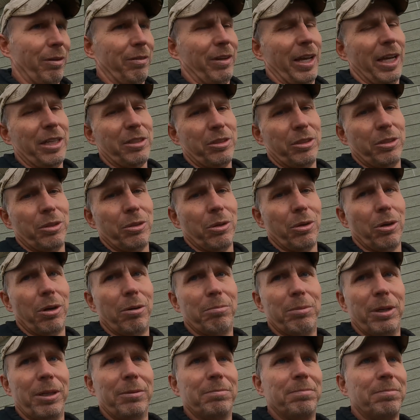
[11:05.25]
and an extra
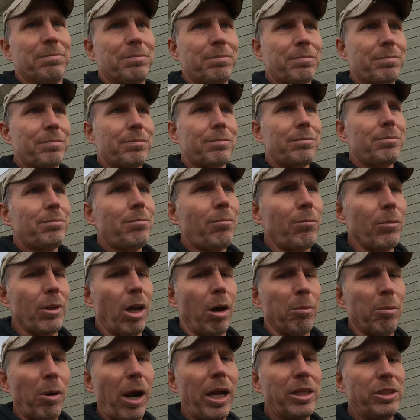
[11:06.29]
door. But
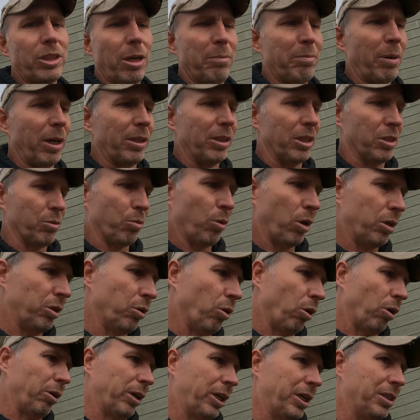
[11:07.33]
I'll probably jump on this one
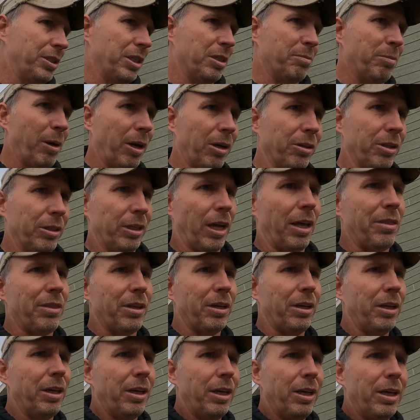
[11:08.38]
door because it's better than
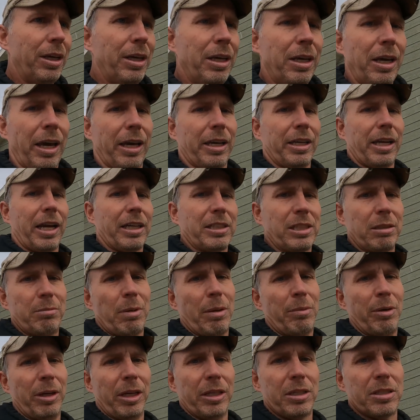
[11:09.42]
nothing. I could actually
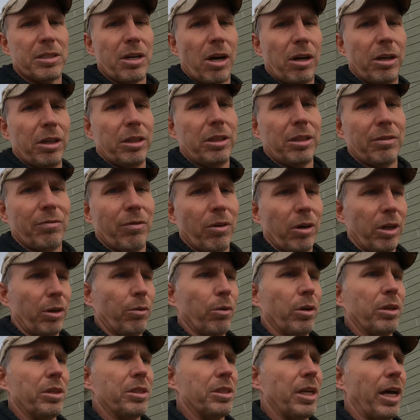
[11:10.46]
maybe get started
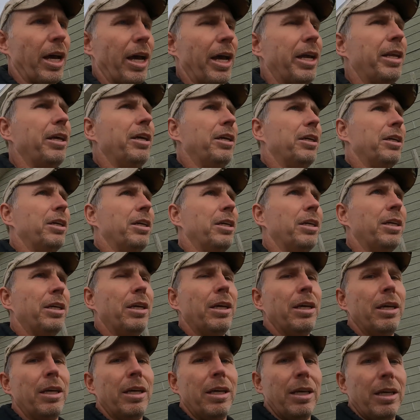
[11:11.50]
converting one side
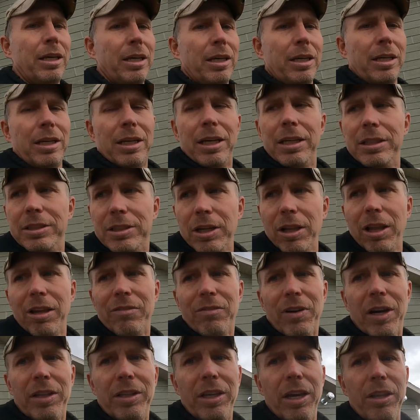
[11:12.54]
until
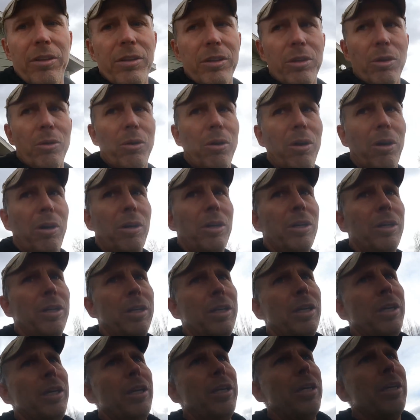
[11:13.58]
I find the other door,
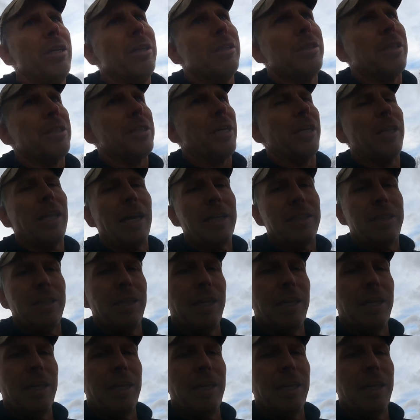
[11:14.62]
because I'd like